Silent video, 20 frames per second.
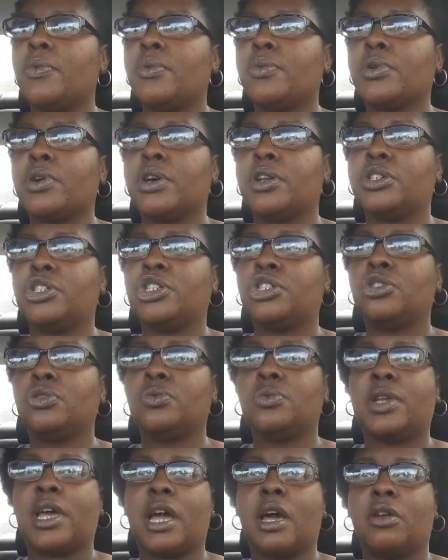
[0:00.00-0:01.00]
We were going to
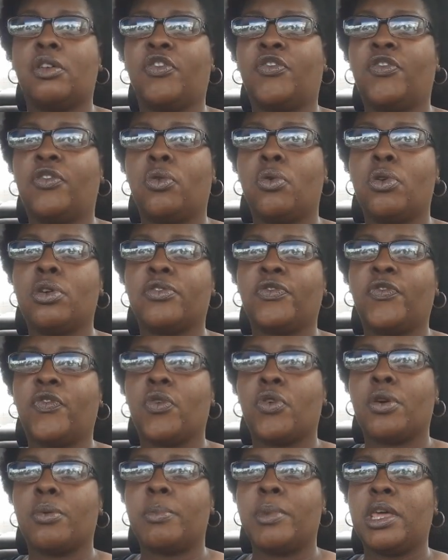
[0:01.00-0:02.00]
shoot down to Florida
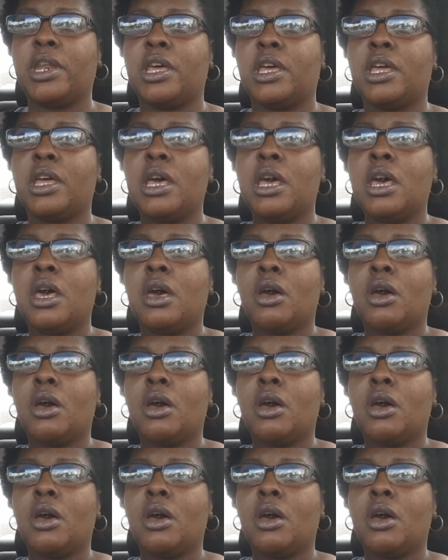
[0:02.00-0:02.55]
for a minute,